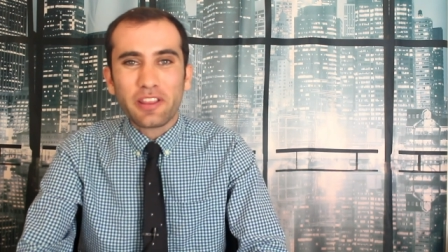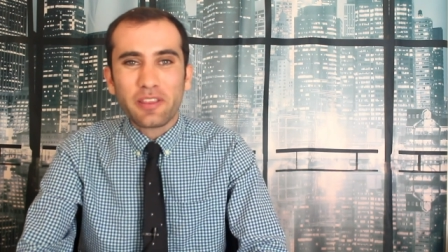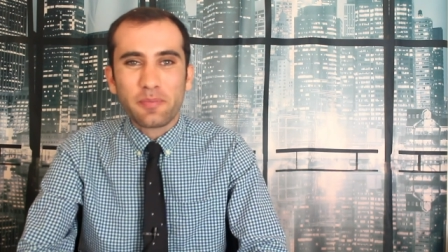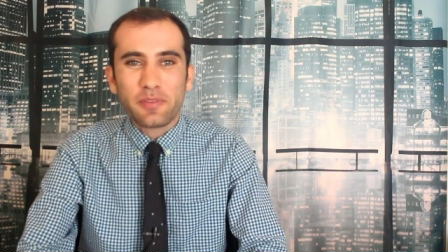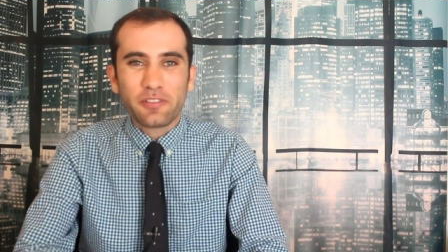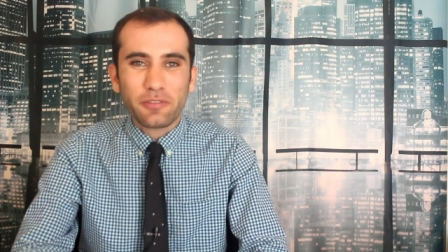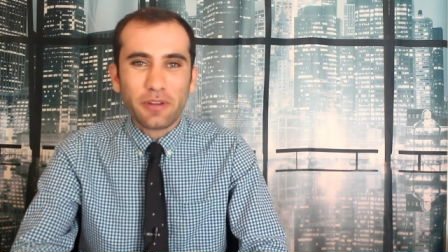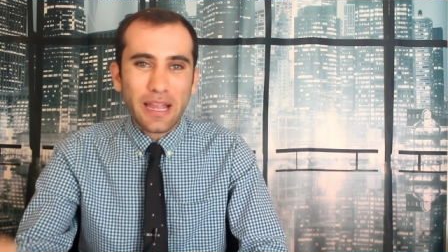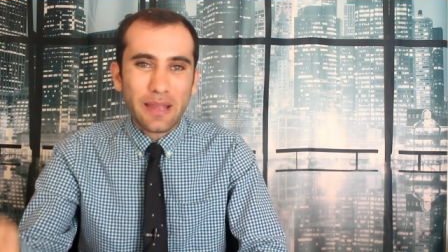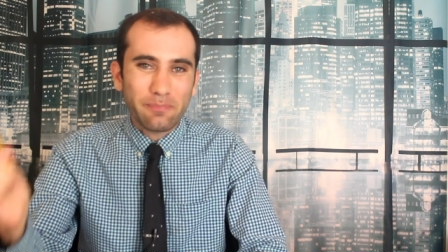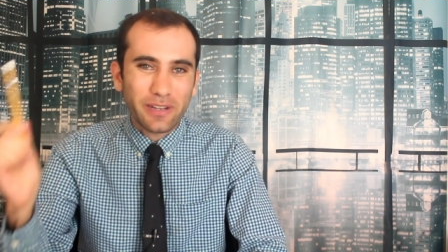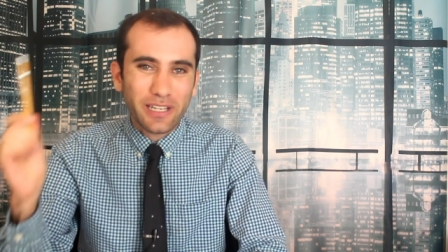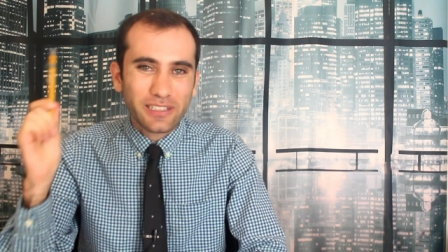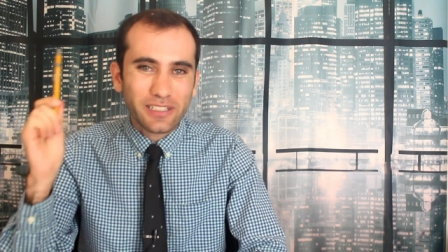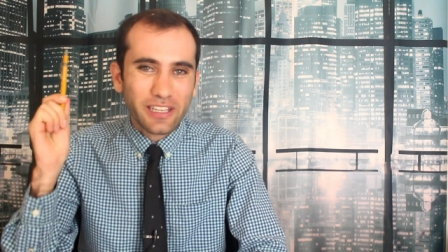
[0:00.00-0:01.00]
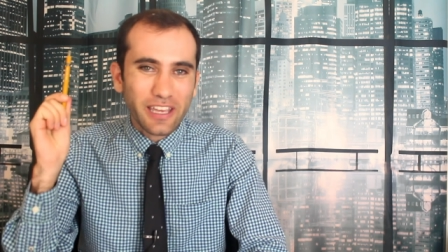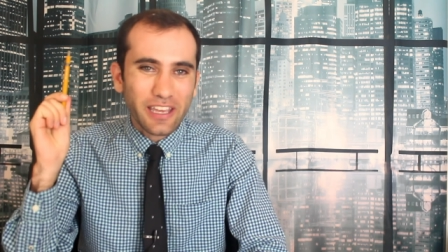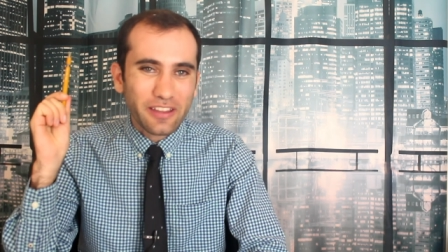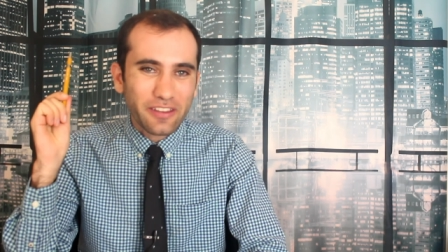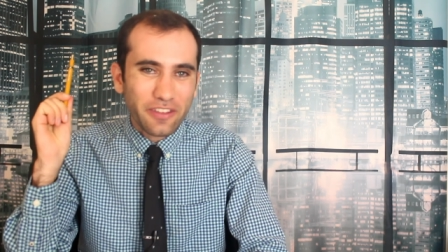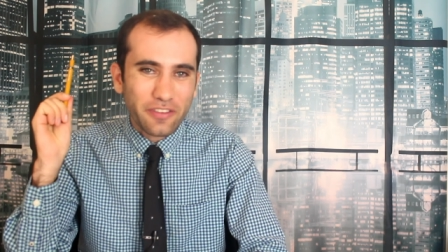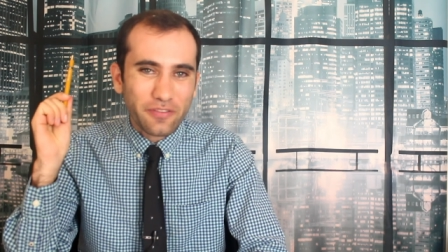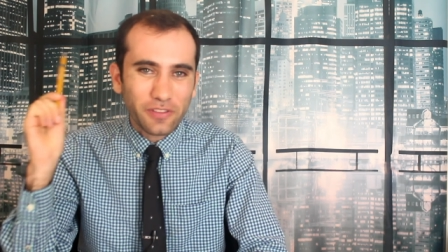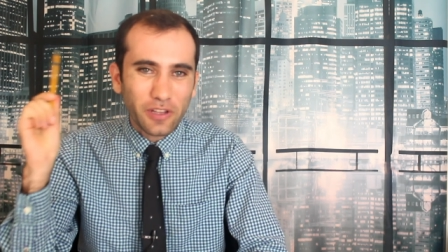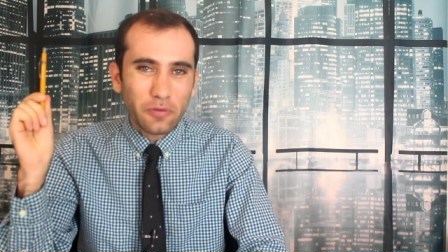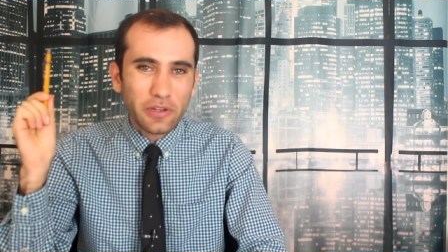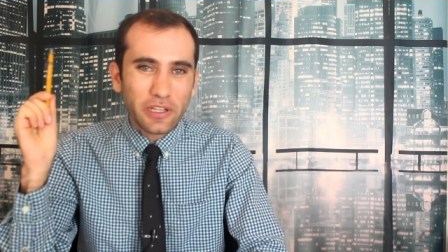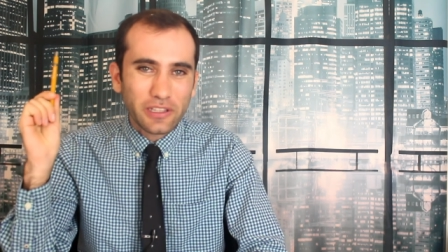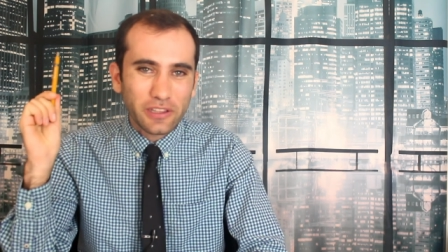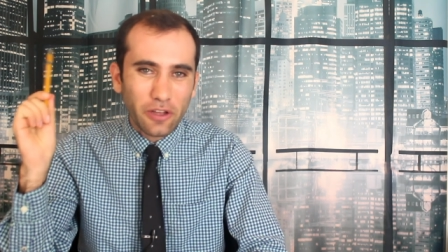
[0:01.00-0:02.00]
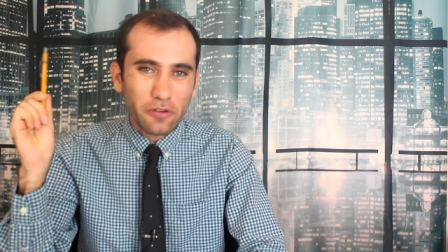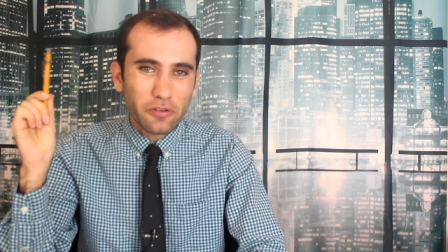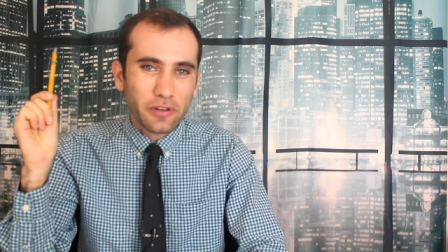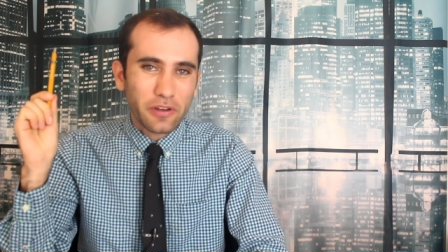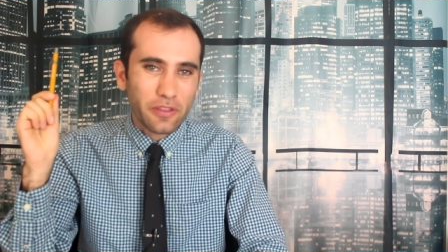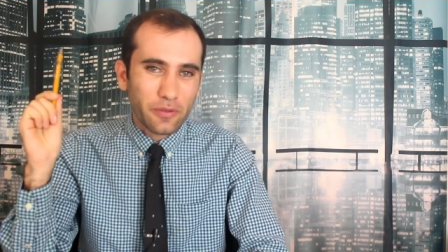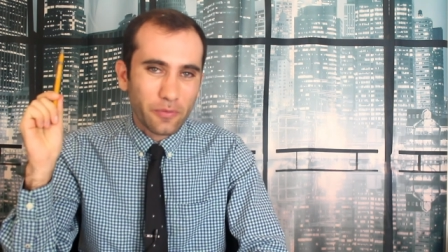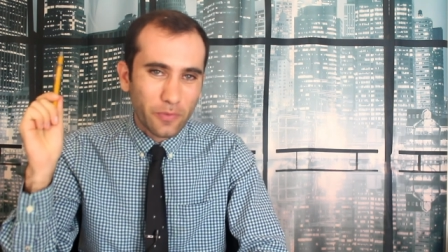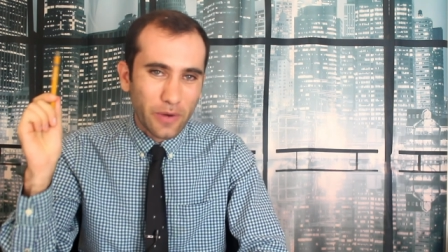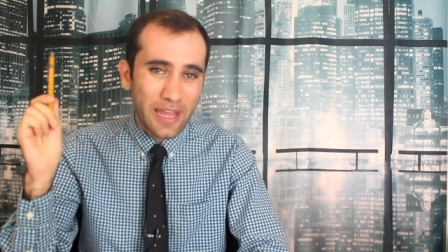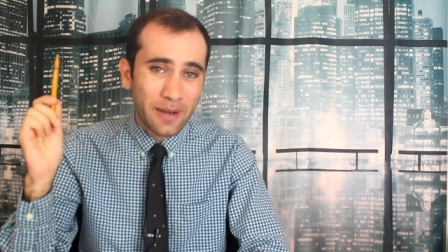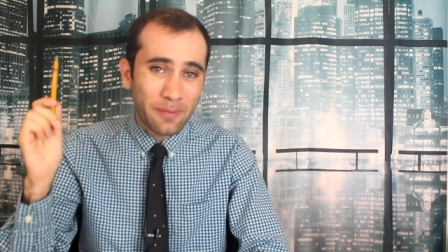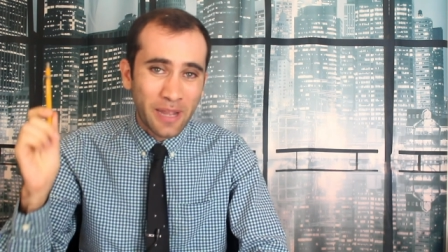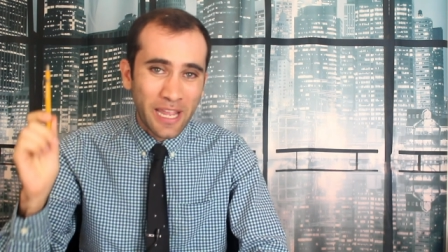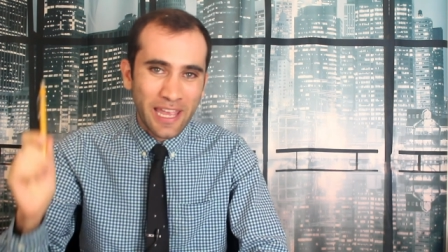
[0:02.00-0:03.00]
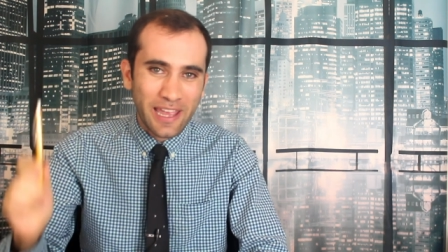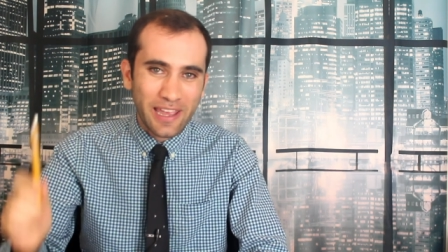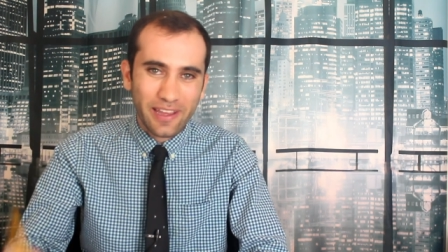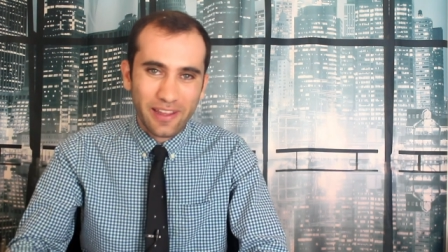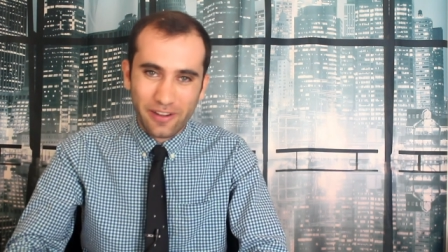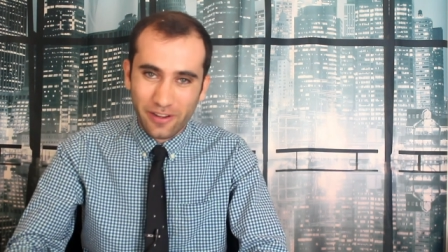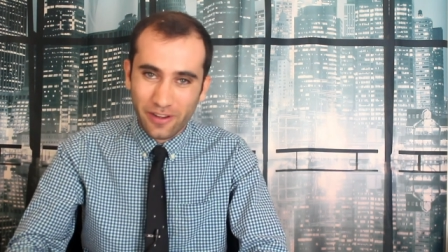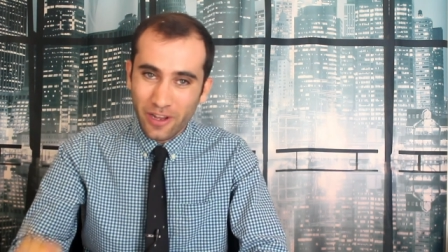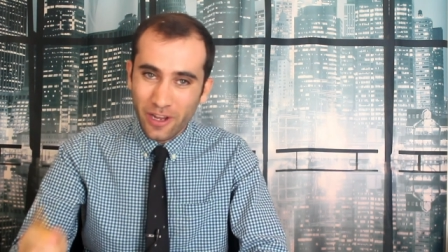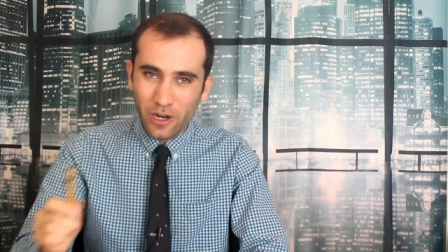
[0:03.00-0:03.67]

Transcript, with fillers: to subscribe by clicking on this floating logo to the right of my head.